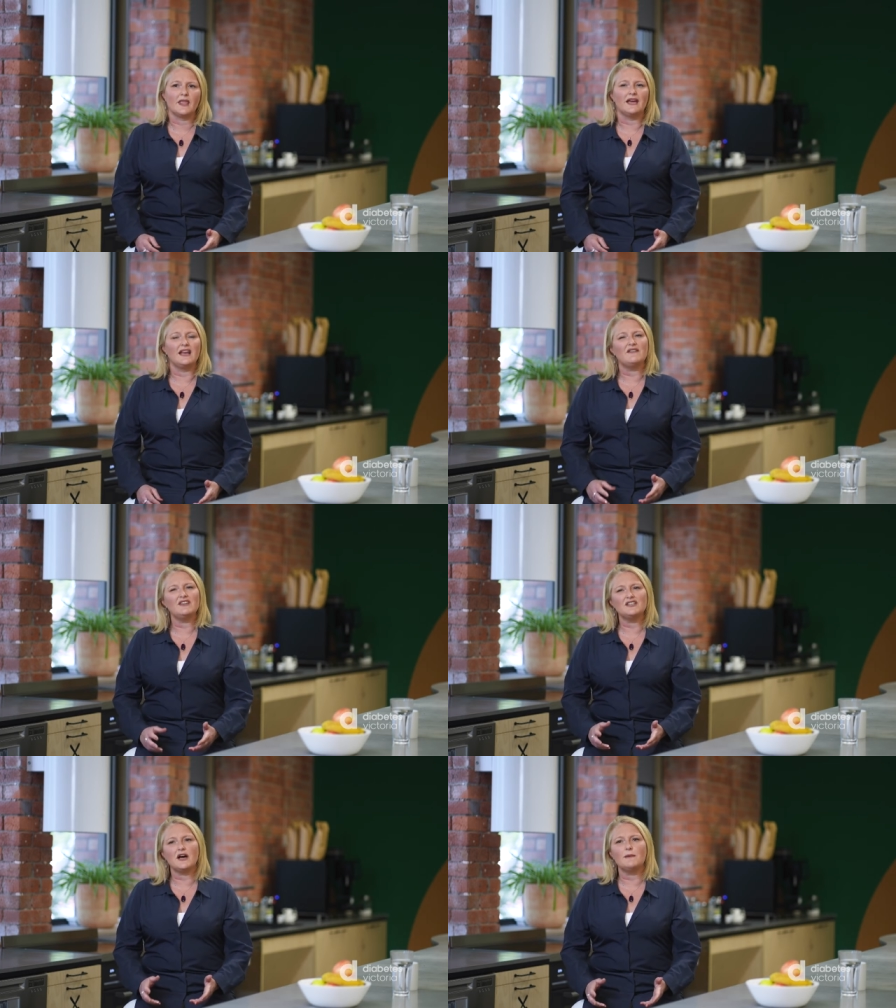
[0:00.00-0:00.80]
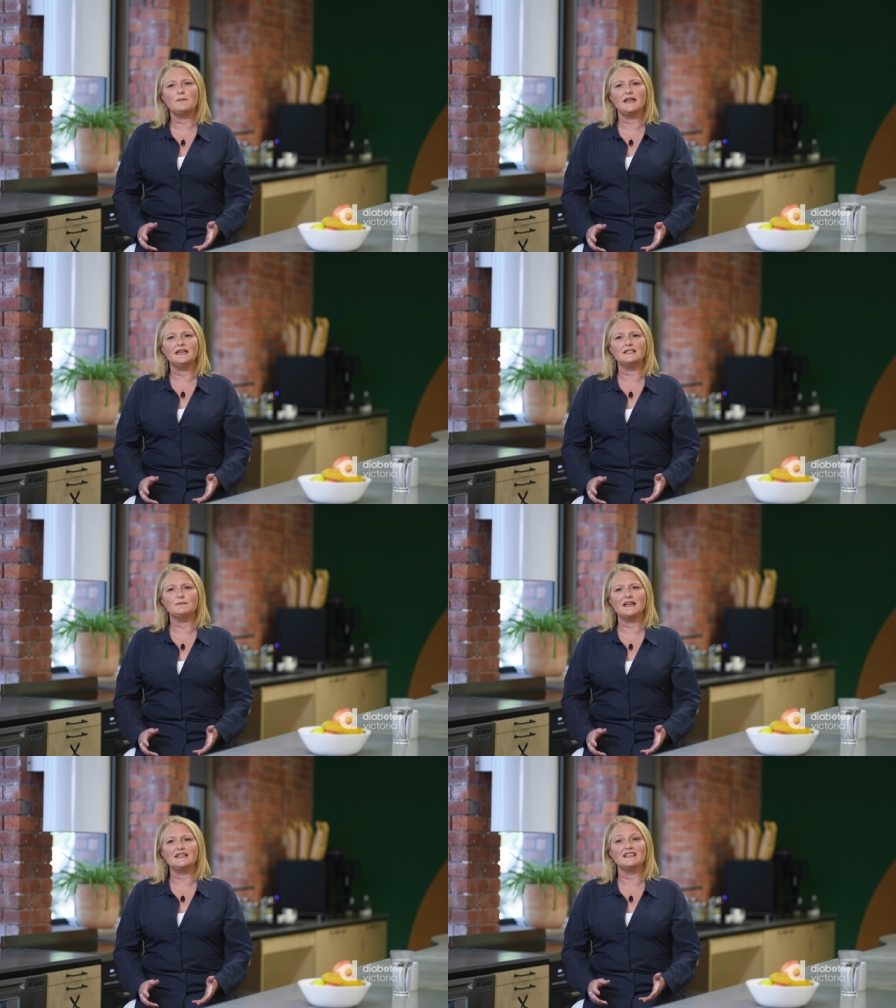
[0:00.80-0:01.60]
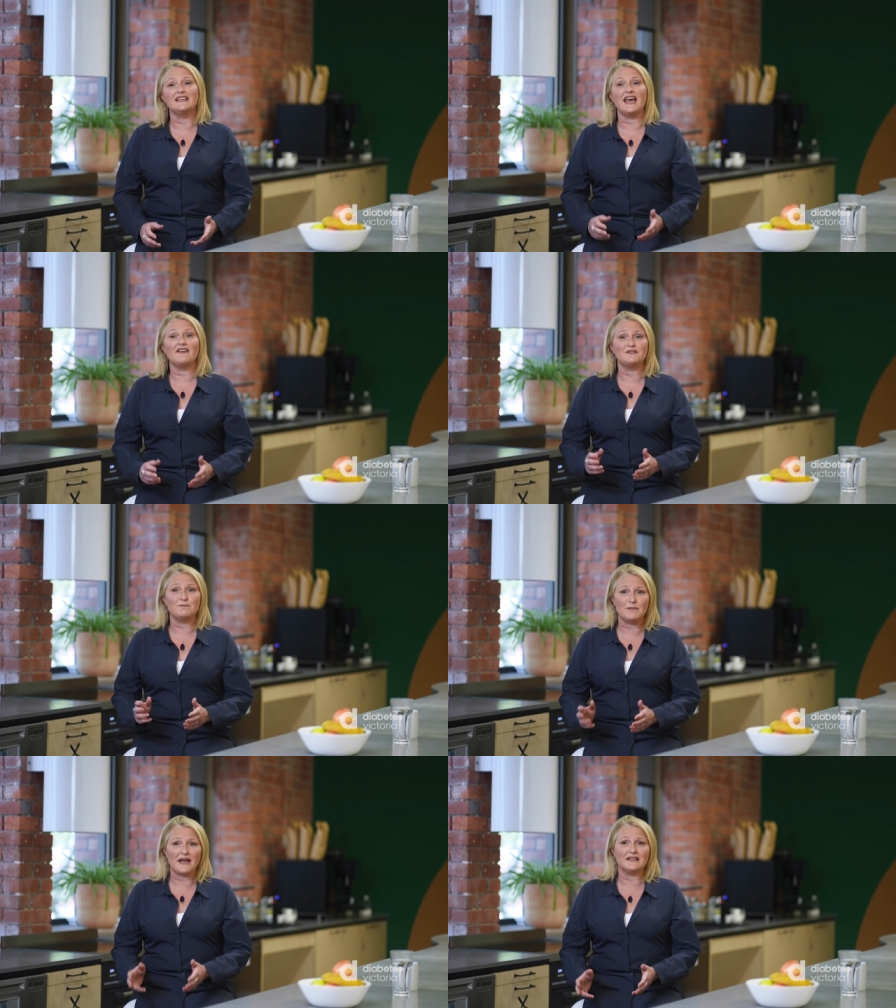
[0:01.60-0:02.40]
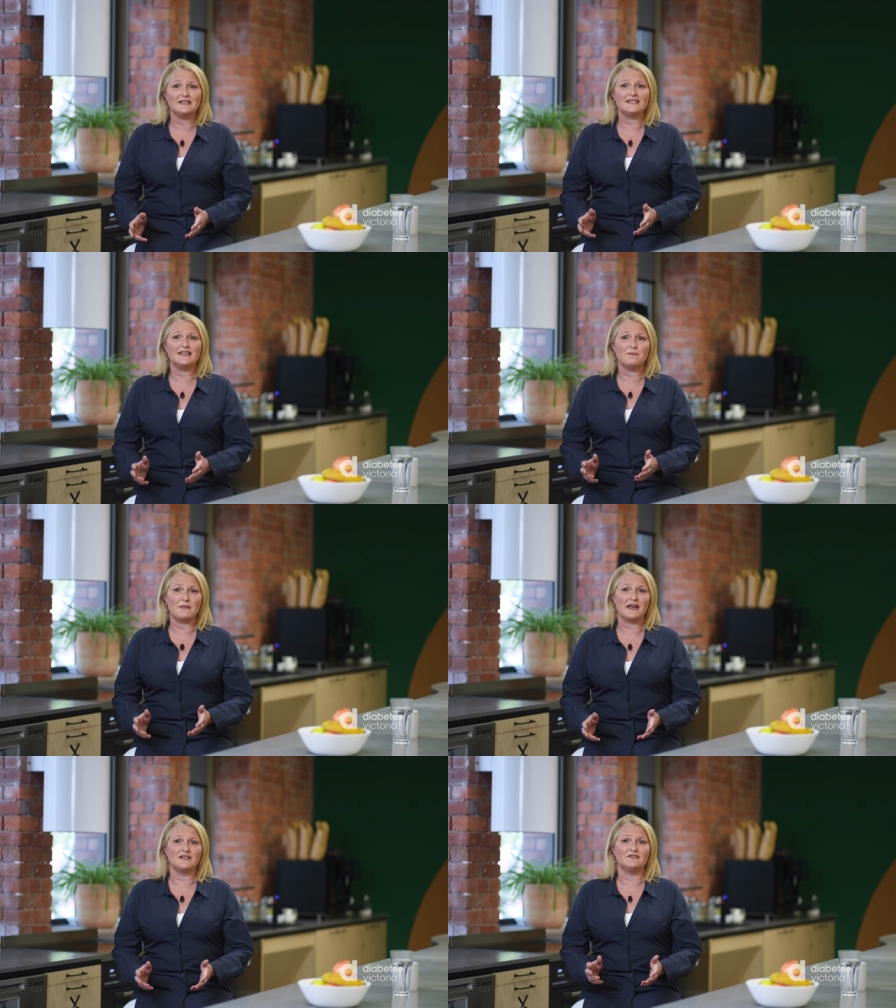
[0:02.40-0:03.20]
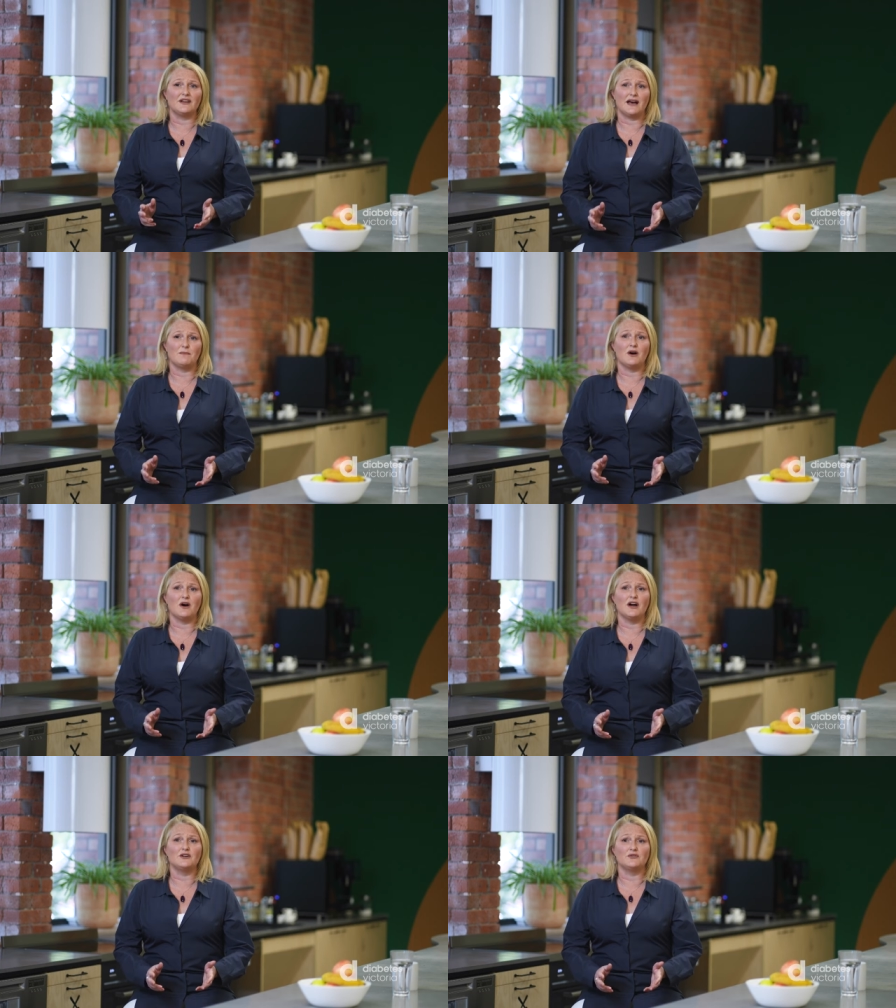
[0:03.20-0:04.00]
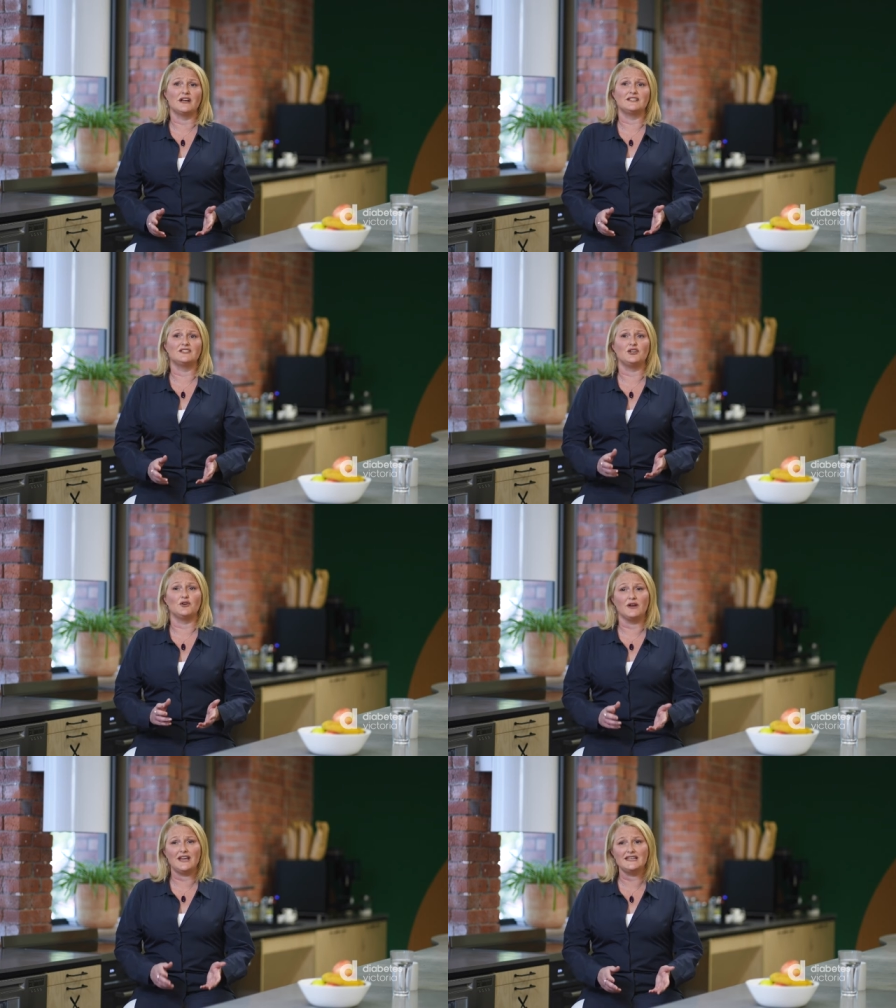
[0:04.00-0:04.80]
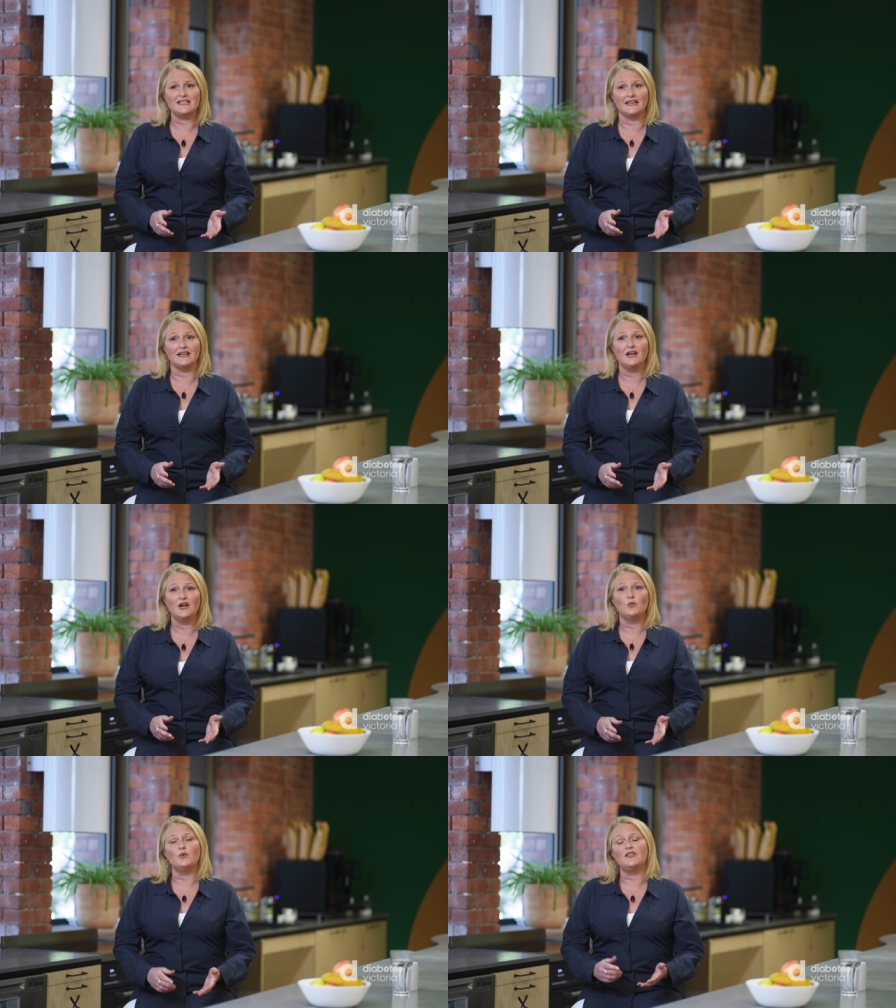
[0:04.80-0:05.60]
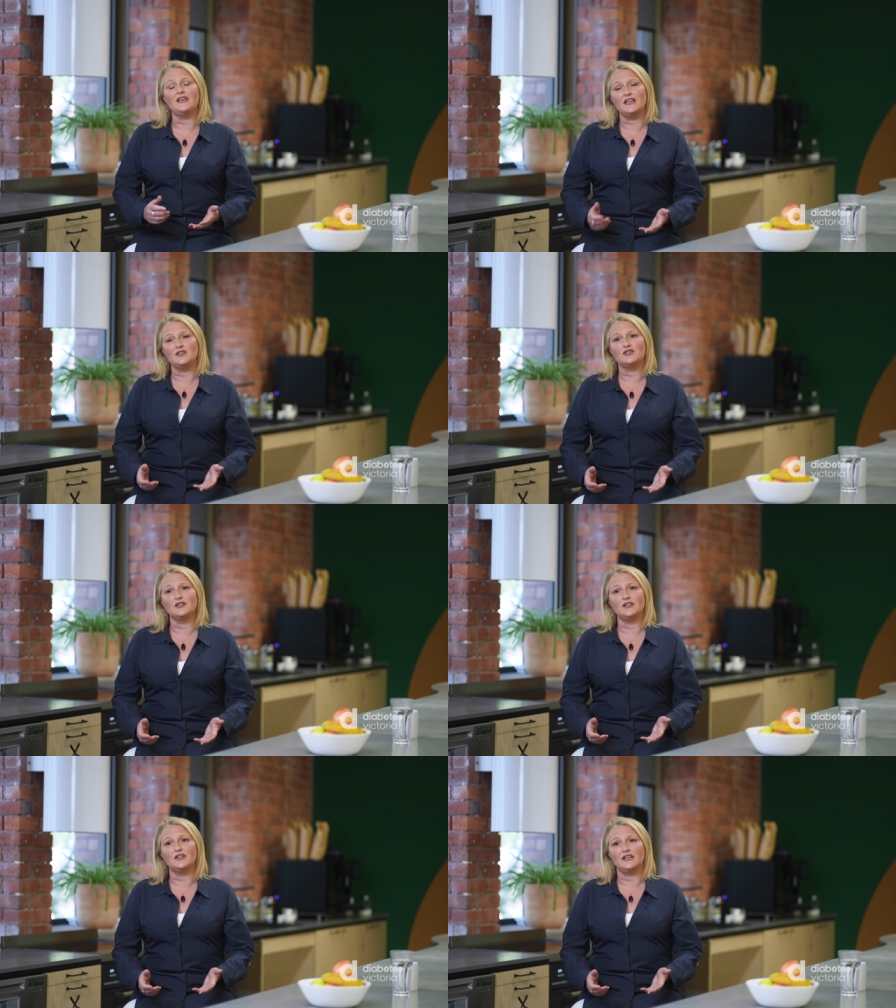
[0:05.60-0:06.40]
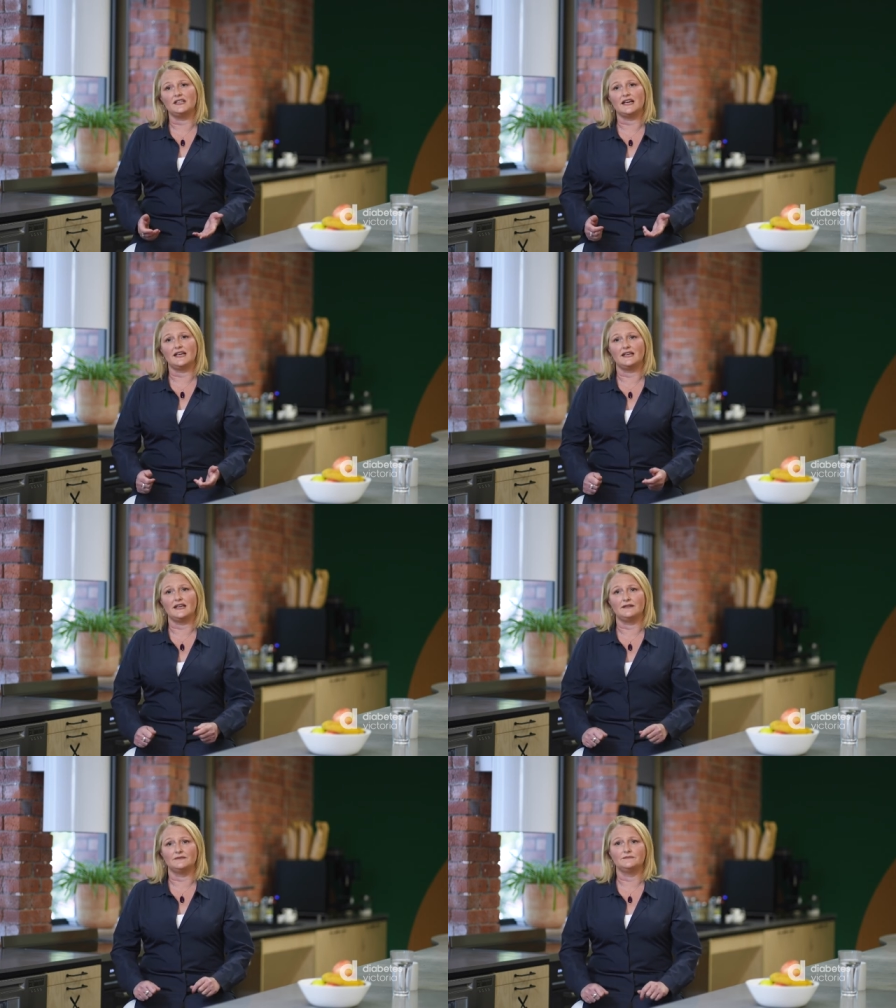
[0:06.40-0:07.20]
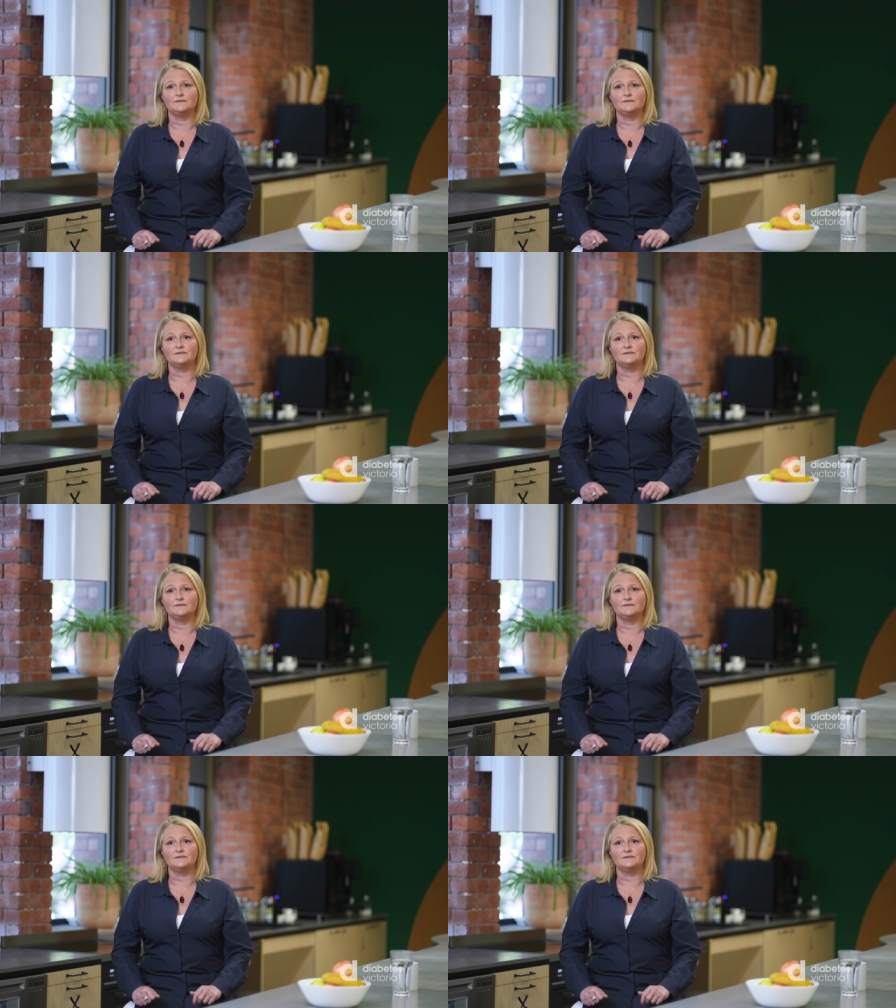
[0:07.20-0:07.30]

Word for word: And having diabetes means that you have to balance the amount of carbohydrates that you're eating with the insulin that you're taking.